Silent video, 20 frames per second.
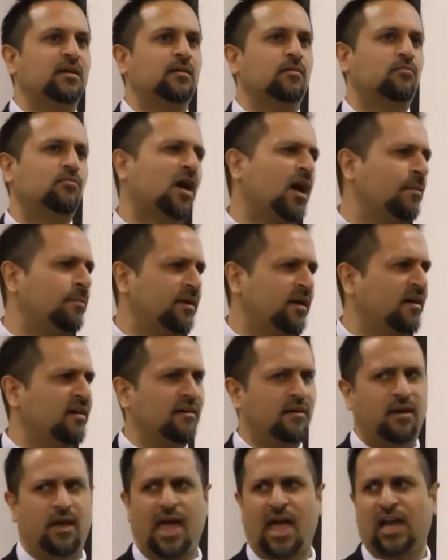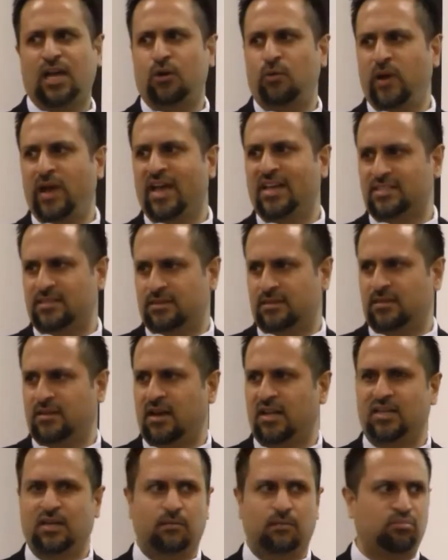Rabia acquiesced
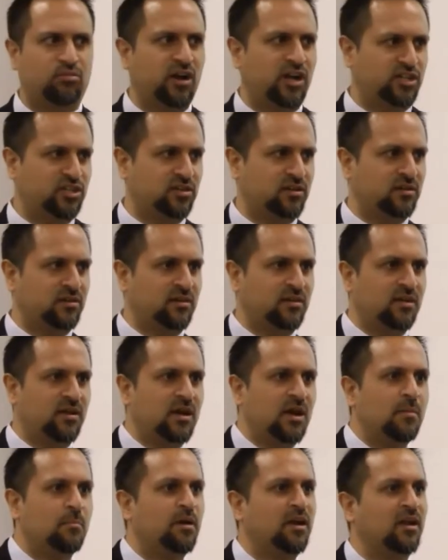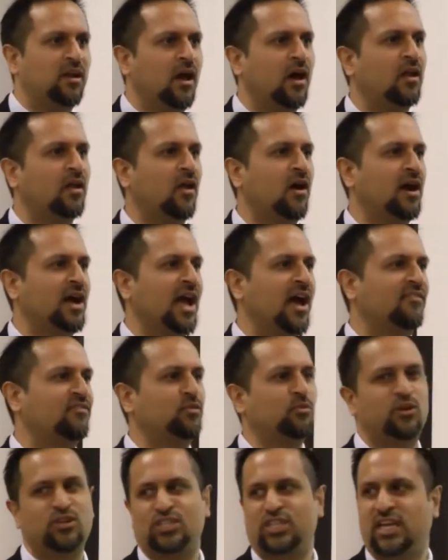under pressure, but not long
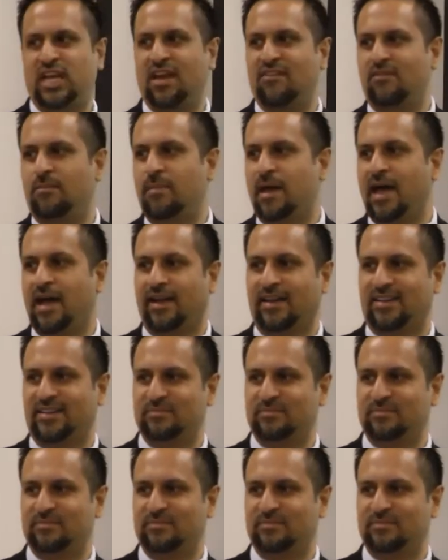afterwards she gave it back.